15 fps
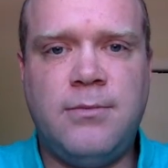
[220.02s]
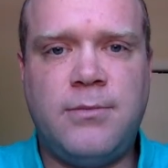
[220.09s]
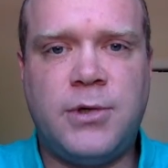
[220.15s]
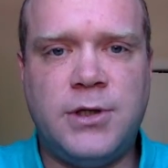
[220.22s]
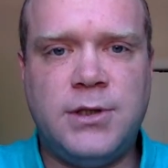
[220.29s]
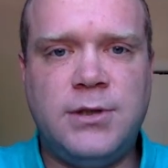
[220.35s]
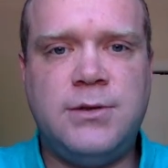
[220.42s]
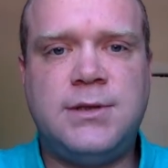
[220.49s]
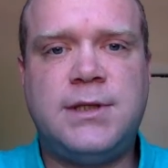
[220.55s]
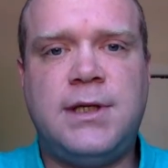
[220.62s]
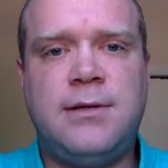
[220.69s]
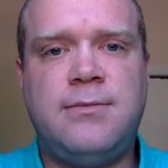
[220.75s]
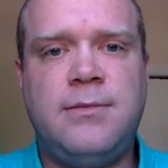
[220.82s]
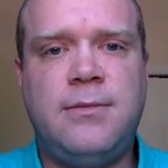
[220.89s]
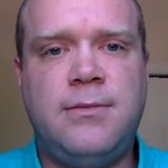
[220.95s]
produce
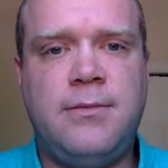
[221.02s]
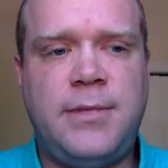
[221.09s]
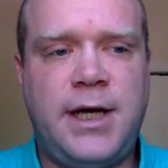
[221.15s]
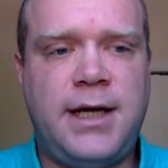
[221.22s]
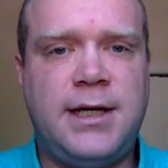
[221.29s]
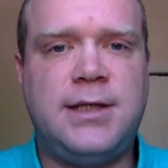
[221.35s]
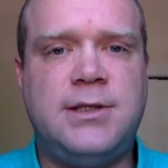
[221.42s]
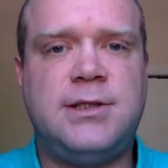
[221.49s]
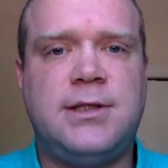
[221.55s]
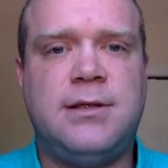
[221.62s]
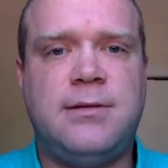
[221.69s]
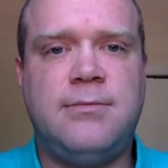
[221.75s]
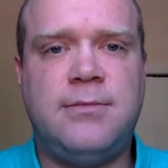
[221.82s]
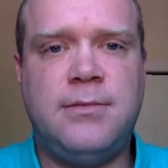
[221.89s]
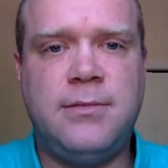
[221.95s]
them, package
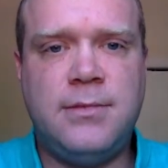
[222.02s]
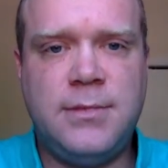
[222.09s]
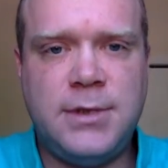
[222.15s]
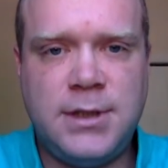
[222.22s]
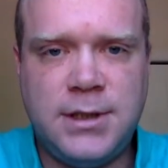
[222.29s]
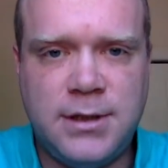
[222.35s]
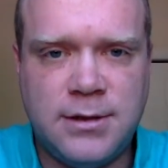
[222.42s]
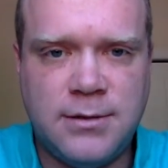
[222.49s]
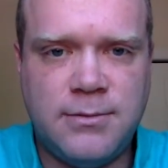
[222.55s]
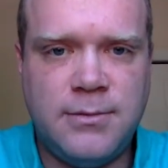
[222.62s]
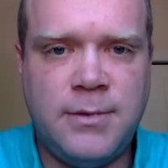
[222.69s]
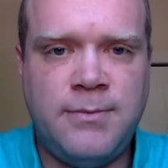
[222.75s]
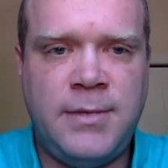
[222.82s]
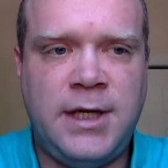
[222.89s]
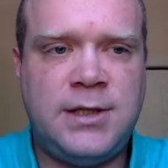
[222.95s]
them,
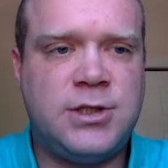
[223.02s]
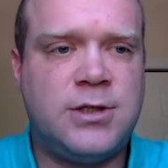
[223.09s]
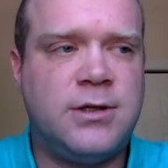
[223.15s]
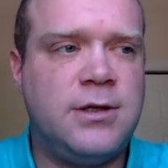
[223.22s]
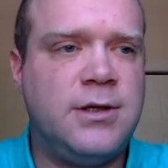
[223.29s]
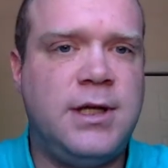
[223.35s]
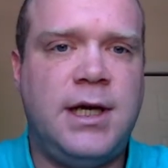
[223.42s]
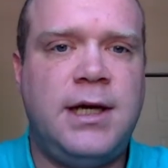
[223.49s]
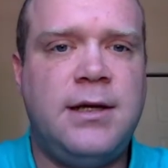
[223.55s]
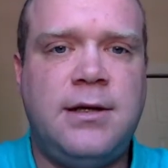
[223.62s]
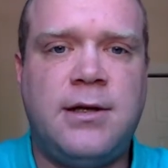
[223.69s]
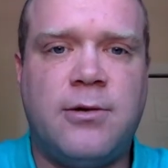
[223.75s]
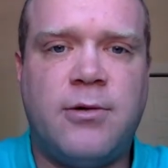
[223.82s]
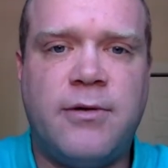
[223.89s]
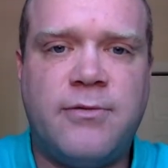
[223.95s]
make sure
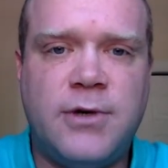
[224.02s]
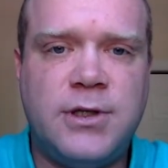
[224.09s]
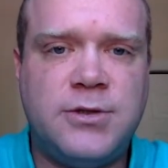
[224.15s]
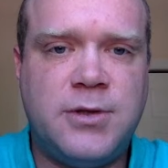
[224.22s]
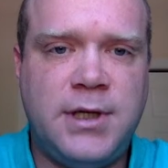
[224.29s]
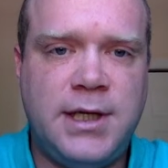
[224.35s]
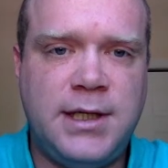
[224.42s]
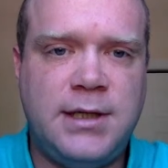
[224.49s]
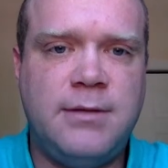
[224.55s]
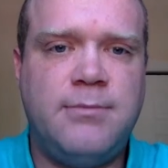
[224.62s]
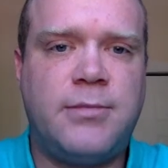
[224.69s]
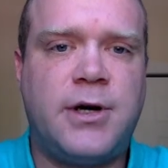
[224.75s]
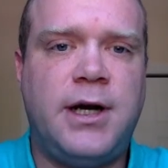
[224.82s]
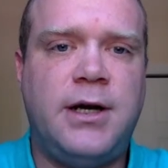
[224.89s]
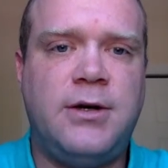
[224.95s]
that they're
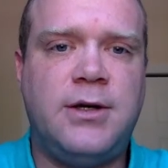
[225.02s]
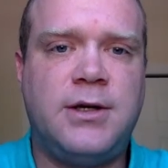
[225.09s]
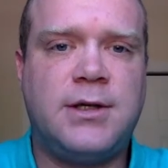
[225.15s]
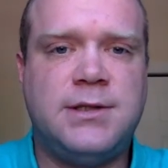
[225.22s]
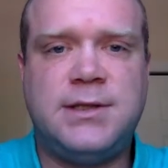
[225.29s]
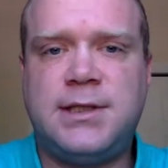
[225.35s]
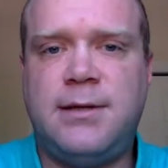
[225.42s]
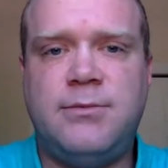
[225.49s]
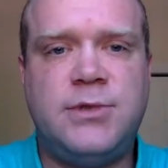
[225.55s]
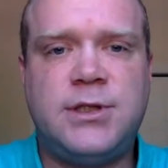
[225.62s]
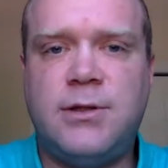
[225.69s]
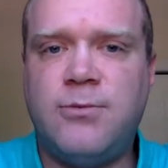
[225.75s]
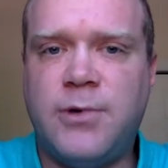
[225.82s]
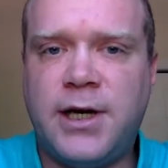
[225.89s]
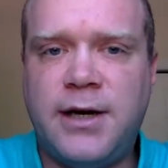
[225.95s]
refrigerated prior to
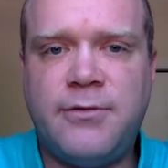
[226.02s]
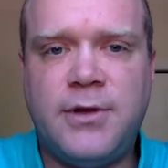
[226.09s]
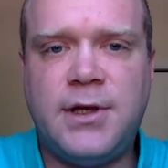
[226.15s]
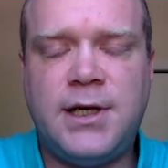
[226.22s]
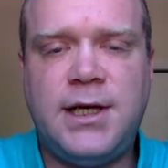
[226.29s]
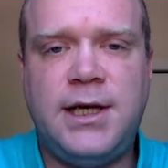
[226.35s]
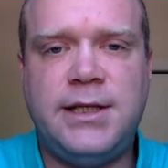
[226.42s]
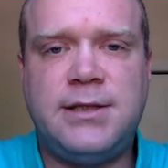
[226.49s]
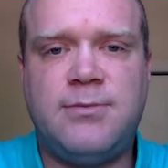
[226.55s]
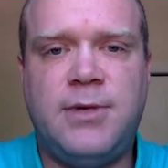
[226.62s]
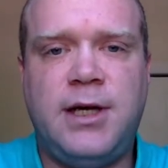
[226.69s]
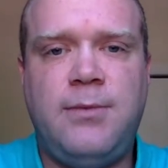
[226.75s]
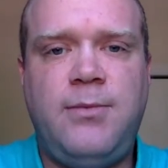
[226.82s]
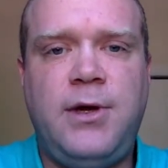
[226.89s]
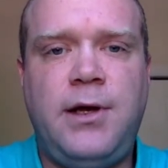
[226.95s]
consumption, whatever the case
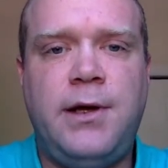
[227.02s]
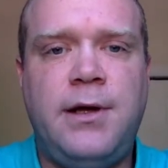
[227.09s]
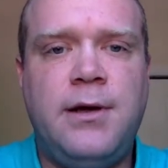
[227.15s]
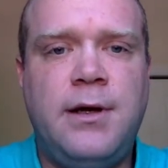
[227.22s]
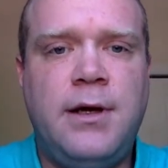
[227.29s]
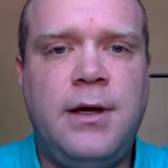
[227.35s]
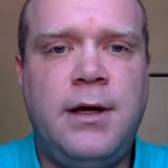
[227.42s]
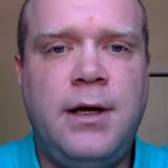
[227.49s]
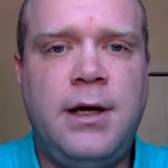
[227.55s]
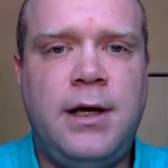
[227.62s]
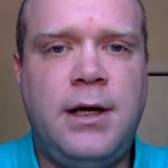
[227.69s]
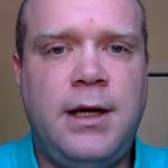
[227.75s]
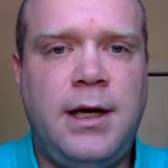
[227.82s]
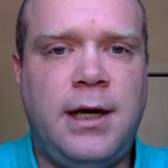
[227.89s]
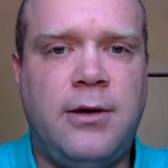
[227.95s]
might be,
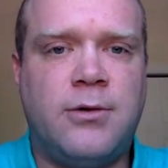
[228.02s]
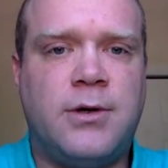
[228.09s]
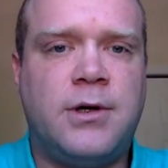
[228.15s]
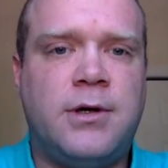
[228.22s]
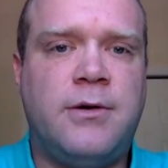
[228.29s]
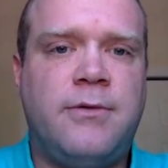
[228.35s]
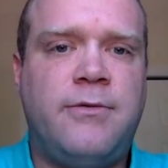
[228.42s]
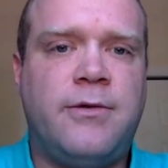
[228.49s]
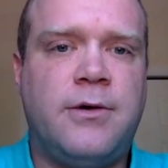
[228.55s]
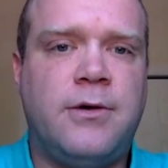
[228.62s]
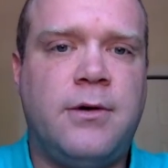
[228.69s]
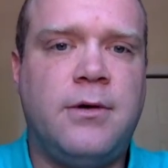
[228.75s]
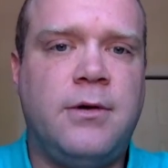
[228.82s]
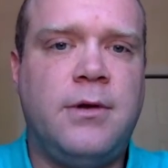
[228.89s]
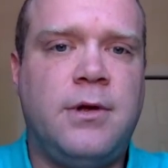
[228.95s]
in order
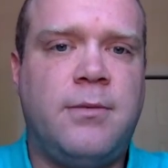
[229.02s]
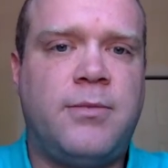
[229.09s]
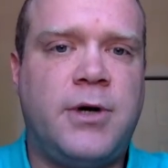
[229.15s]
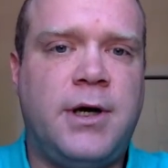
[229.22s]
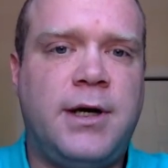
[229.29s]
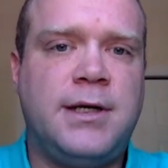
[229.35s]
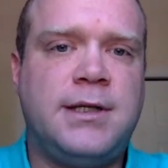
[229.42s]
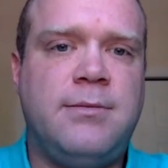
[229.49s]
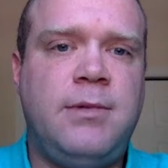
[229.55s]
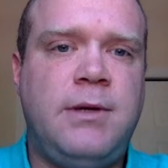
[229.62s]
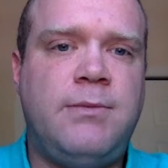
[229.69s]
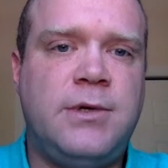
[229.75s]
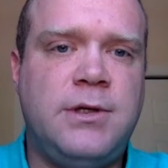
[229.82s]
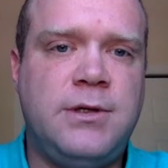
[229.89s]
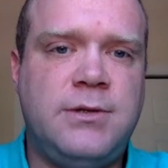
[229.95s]
for the product to
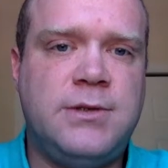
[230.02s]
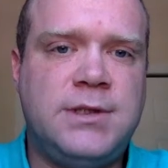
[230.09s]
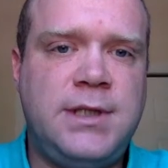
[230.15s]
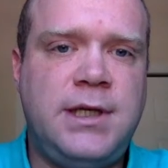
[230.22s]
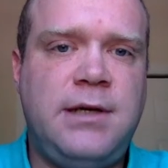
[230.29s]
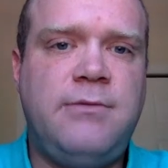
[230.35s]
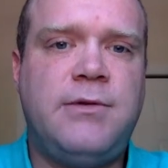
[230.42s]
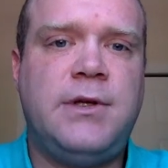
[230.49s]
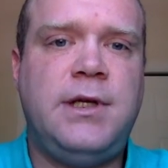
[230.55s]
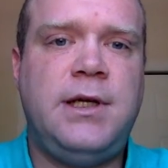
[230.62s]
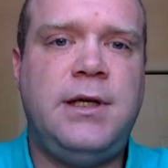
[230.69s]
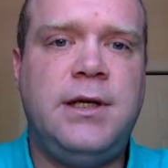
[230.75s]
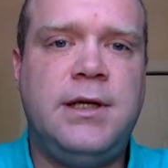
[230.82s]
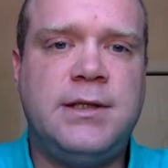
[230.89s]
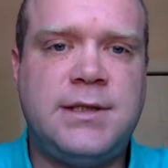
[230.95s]
be produced
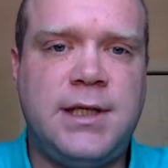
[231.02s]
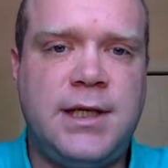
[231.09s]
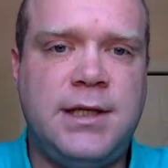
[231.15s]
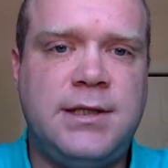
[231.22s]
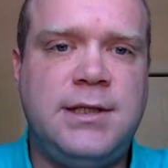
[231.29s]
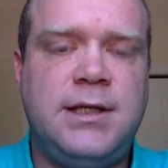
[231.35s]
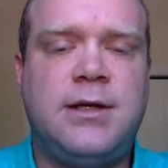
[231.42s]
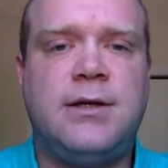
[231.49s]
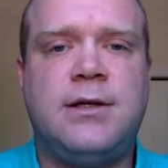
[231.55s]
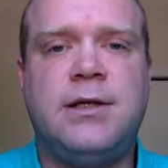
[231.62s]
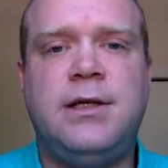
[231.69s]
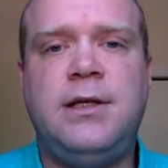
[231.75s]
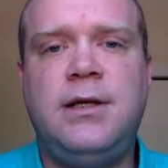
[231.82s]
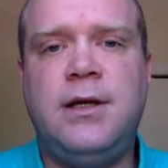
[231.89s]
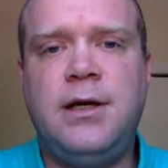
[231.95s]
safely,
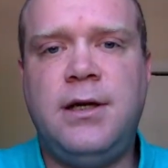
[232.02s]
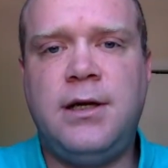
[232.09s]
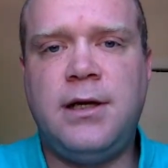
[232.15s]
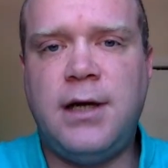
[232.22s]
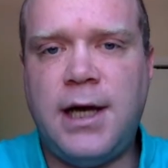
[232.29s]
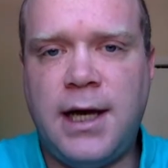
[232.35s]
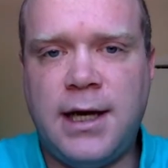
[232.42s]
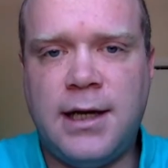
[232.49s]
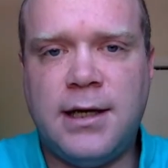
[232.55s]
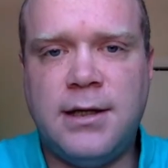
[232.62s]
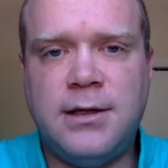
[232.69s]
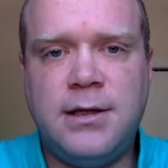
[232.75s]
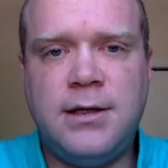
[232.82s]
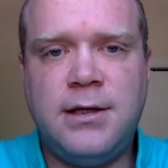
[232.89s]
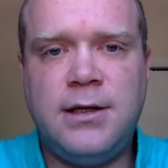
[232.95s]
sanitarily,
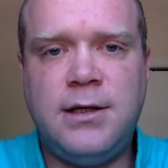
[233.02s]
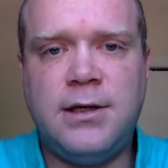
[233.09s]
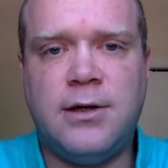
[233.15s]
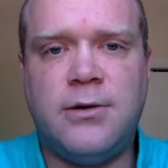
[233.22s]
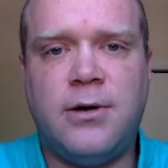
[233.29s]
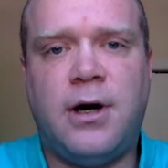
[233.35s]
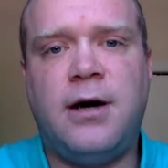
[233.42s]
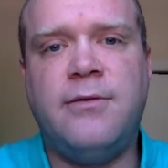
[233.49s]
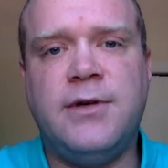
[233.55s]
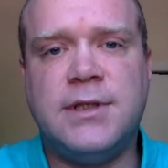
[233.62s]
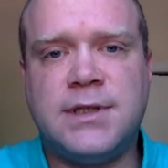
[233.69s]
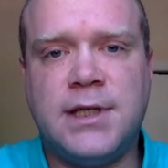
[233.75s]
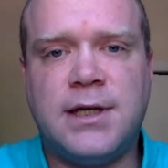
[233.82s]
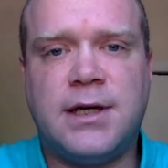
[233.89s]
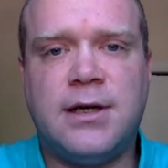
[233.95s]
and,
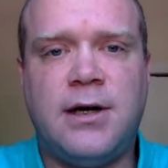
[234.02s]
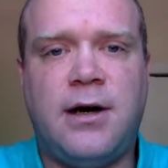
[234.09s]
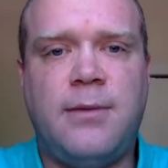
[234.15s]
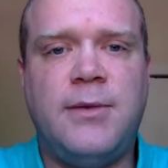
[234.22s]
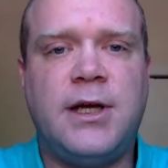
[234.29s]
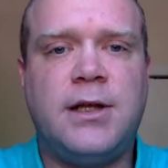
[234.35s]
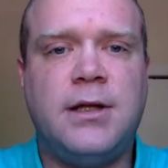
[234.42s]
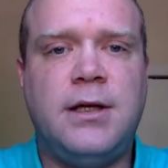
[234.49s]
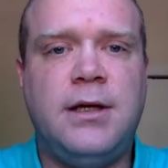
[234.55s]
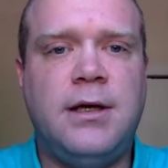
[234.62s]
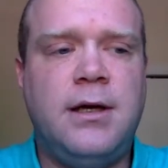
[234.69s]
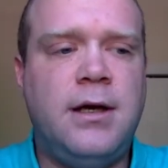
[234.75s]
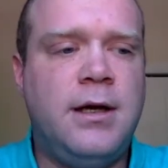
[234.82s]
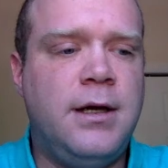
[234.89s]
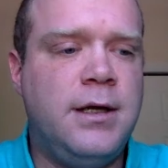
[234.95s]
obviously economically.
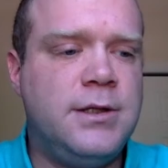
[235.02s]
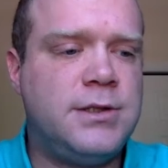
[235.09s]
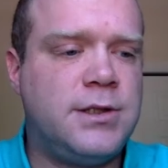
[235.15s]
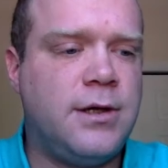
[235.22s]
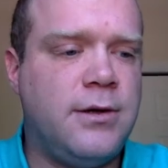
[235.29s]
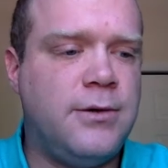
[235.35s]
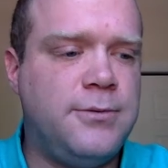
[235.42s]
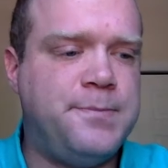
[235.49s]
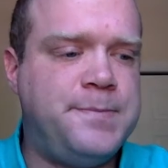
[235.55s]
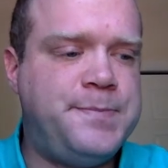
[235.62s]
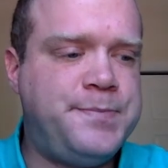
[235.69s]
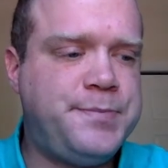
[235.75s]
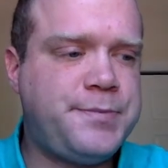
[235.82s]
So